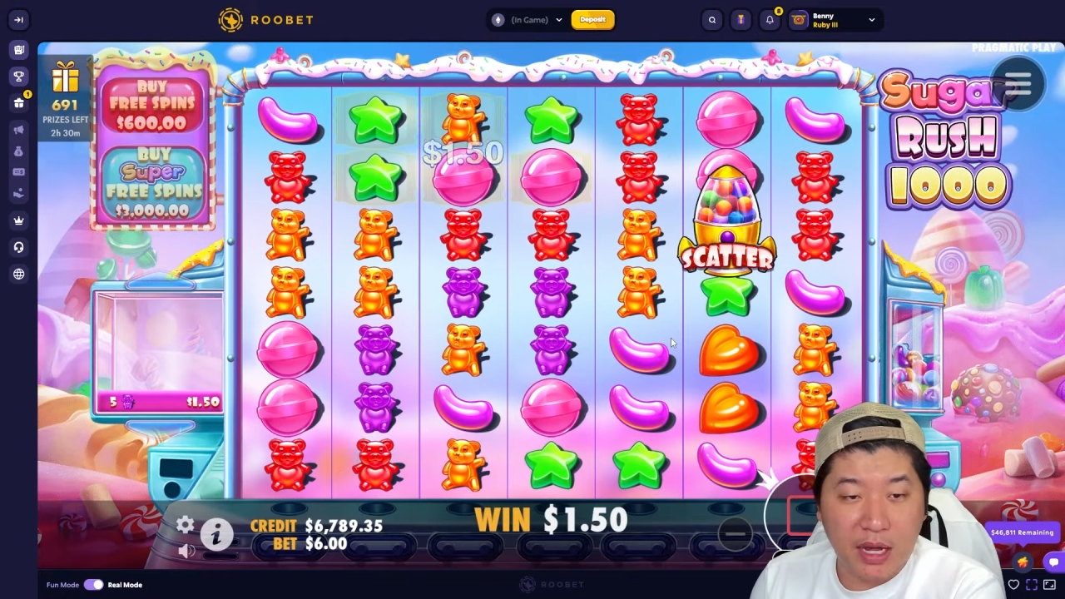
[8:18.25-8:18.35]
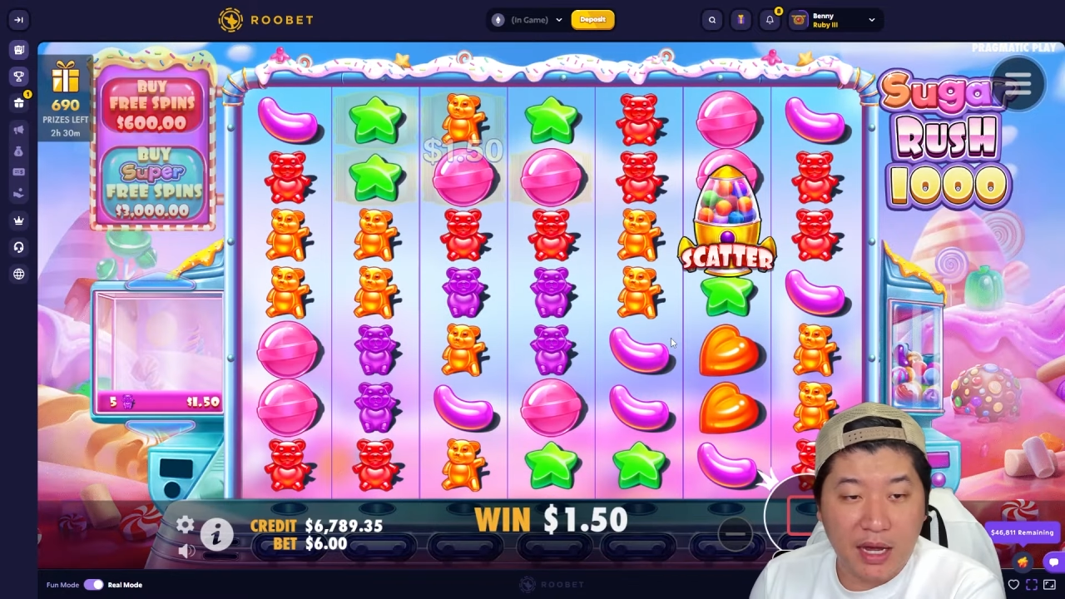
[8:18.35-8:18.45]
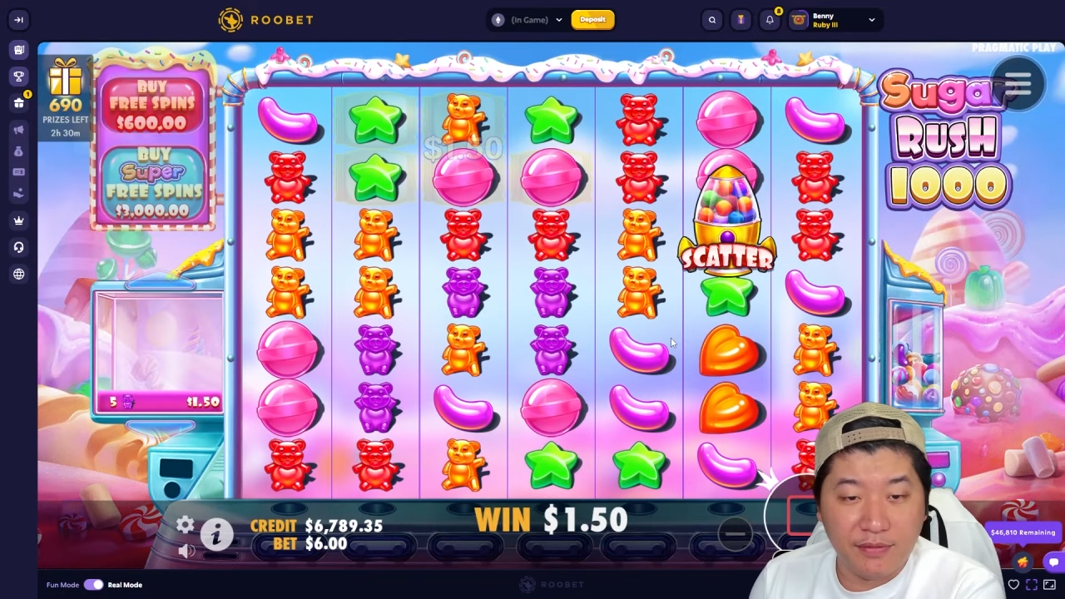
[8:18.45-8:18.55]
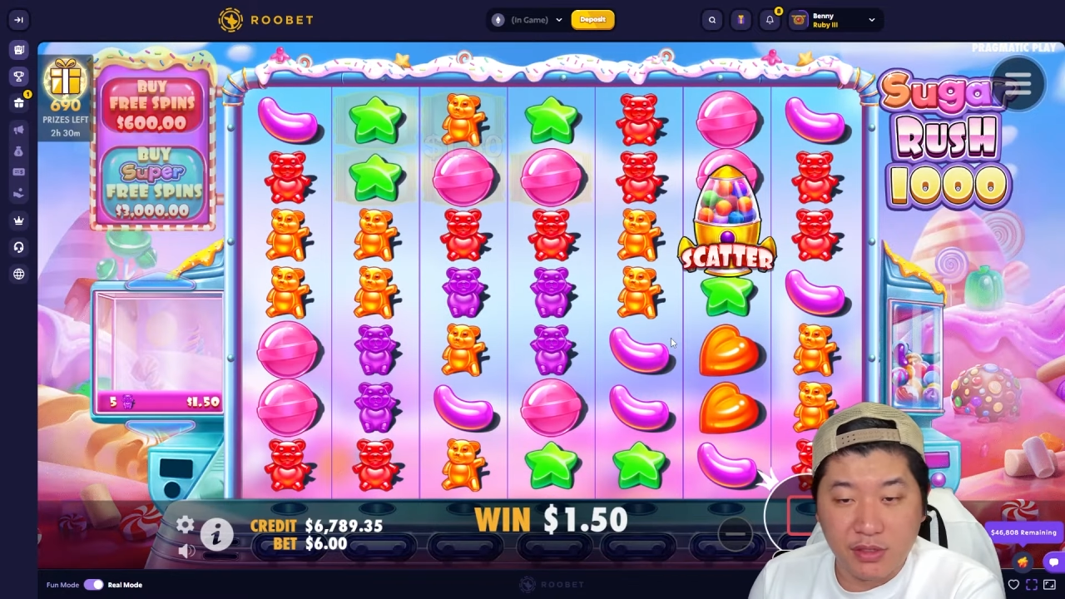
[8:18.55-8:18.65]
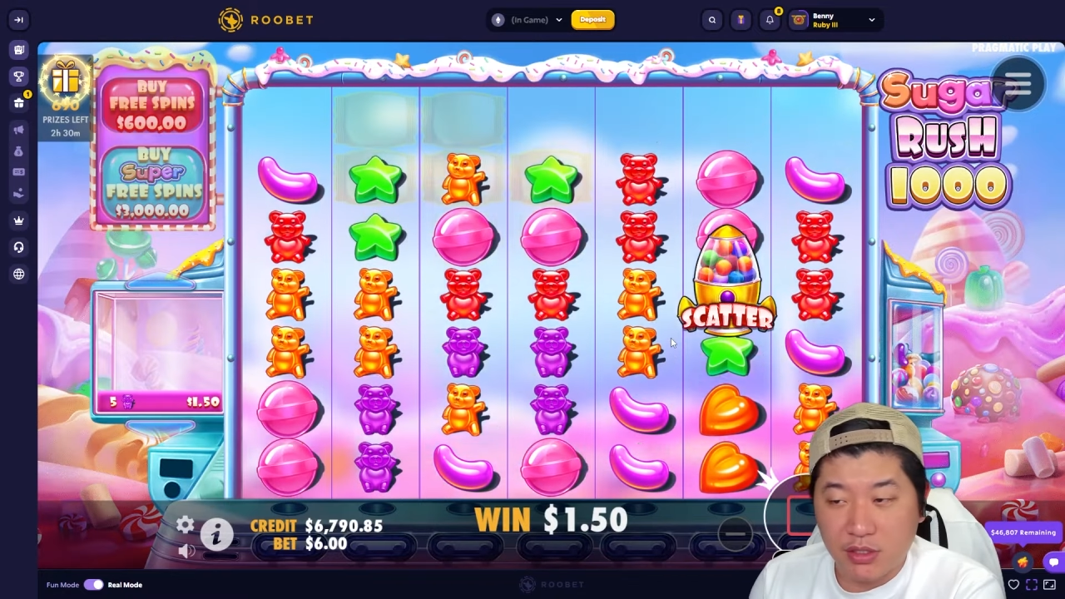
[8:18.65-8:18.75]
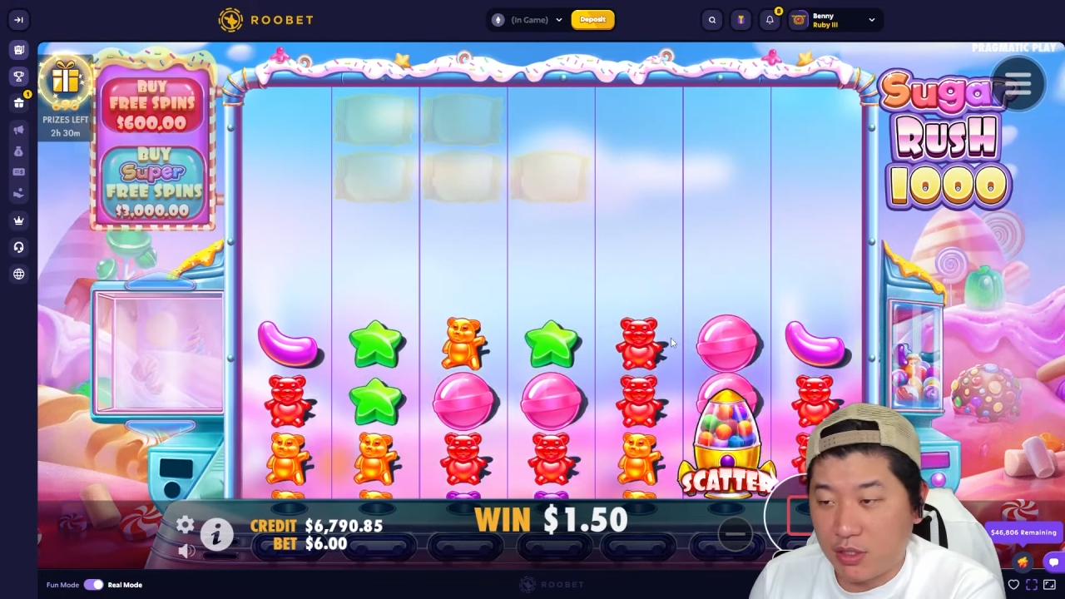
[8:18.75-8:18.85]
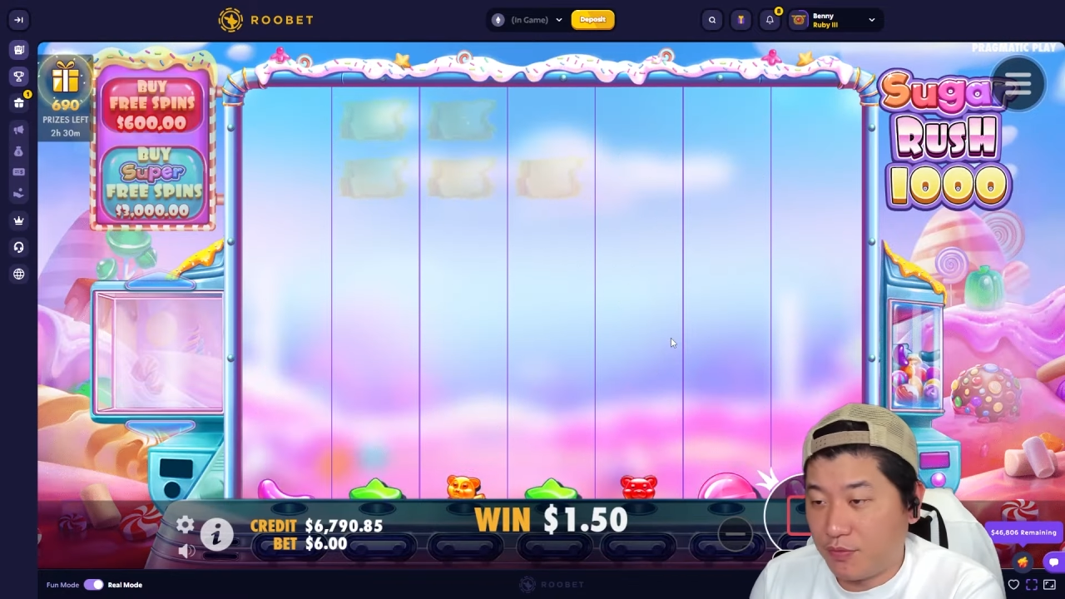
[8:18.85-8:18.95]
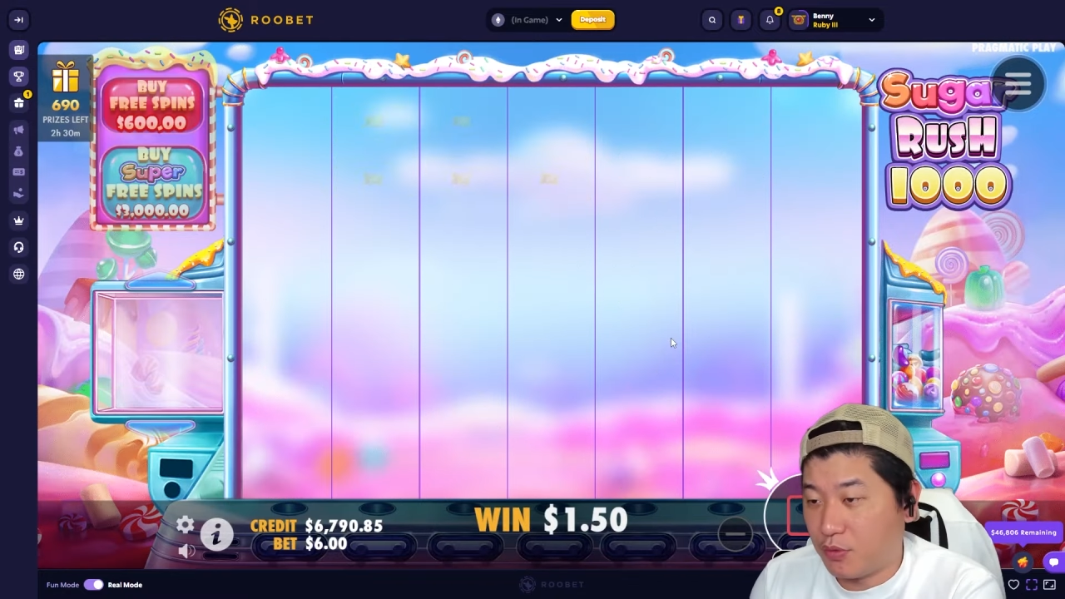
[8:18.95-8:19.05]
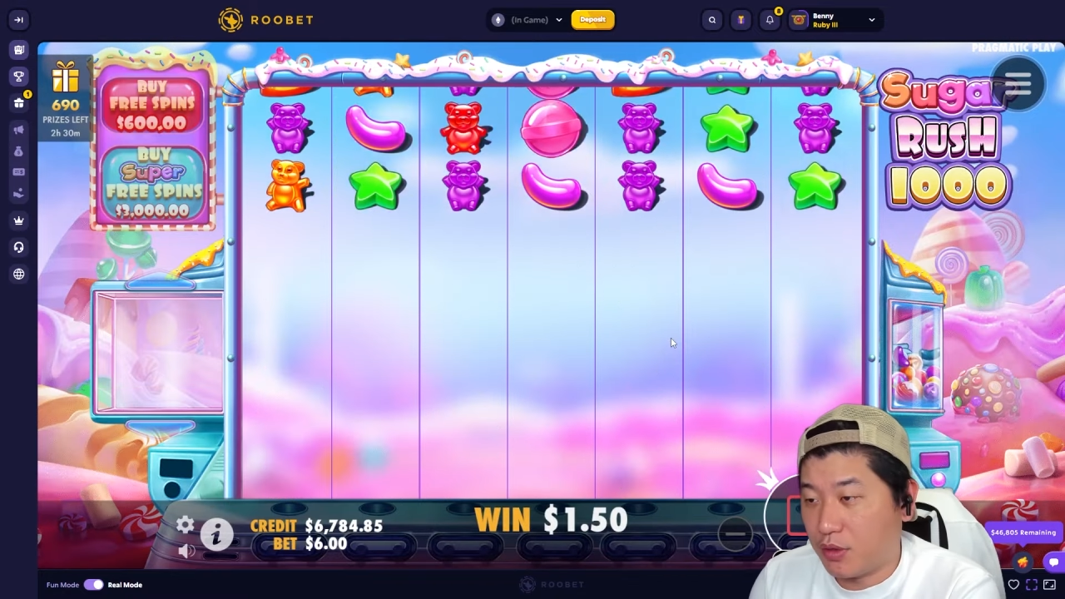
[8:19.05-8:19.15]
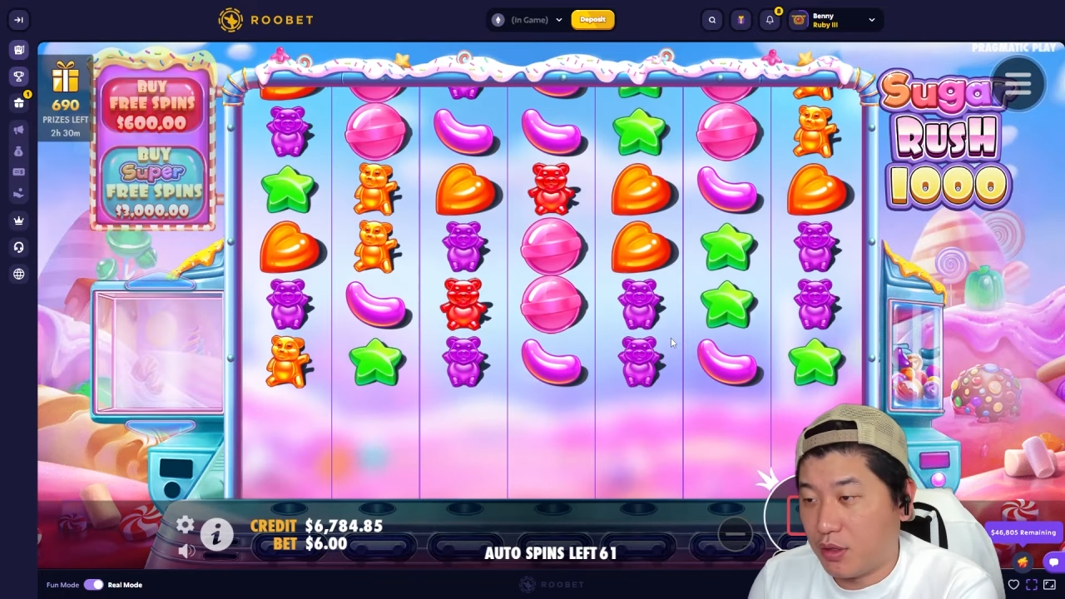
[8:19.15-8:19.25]
Obviously,
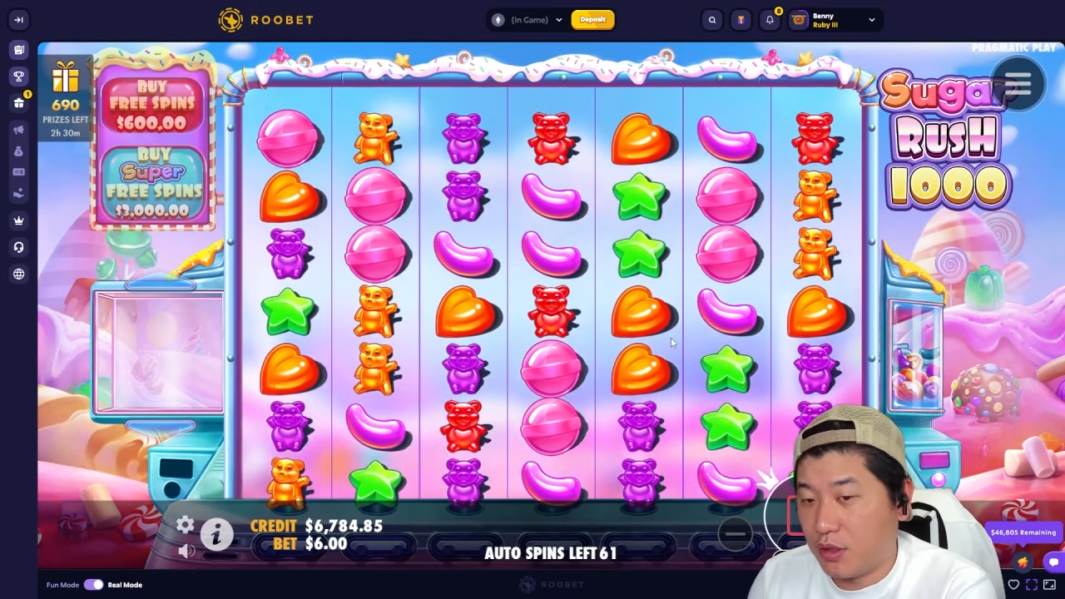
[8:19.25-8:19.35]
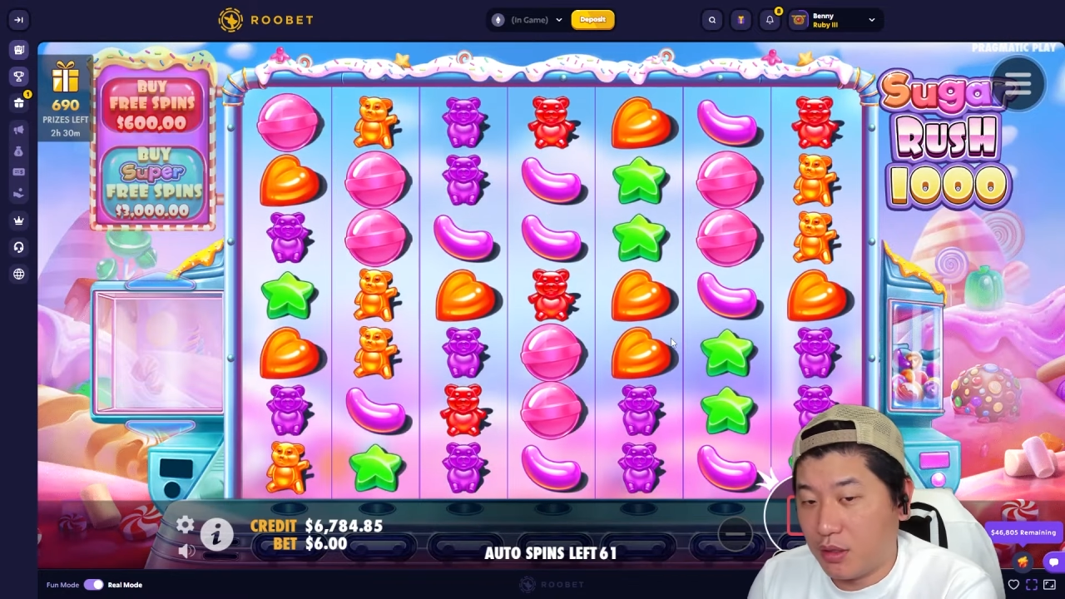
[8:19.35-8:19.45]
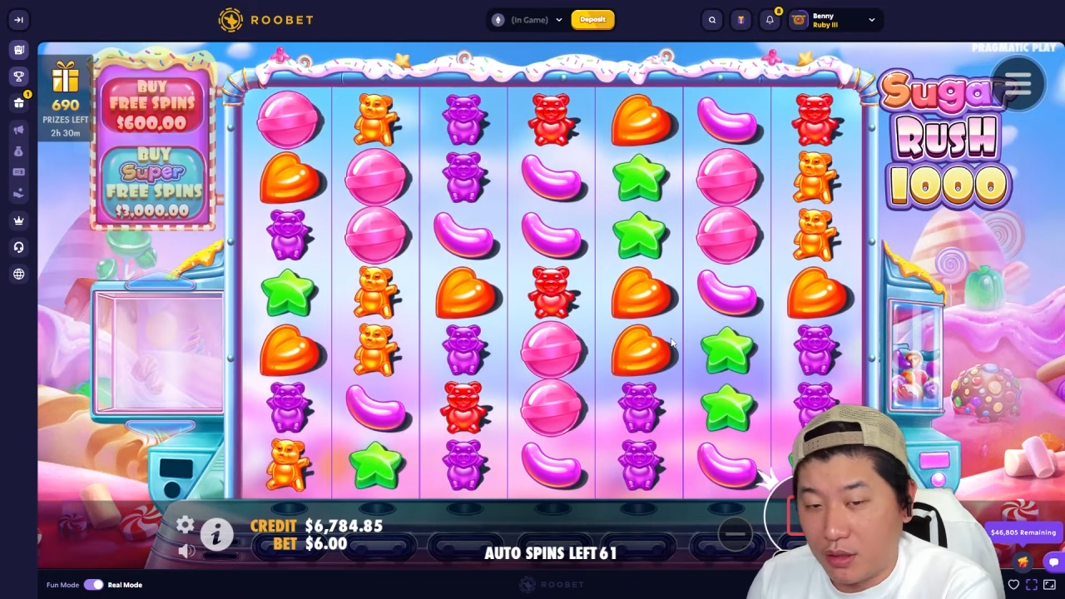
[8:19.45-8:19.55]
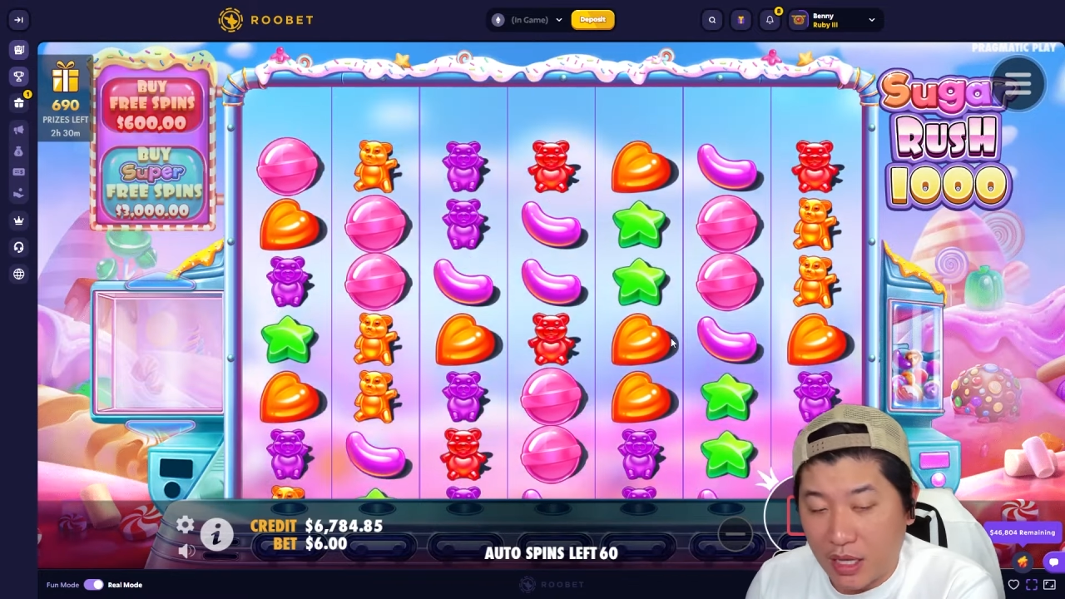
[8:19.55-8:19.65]
for the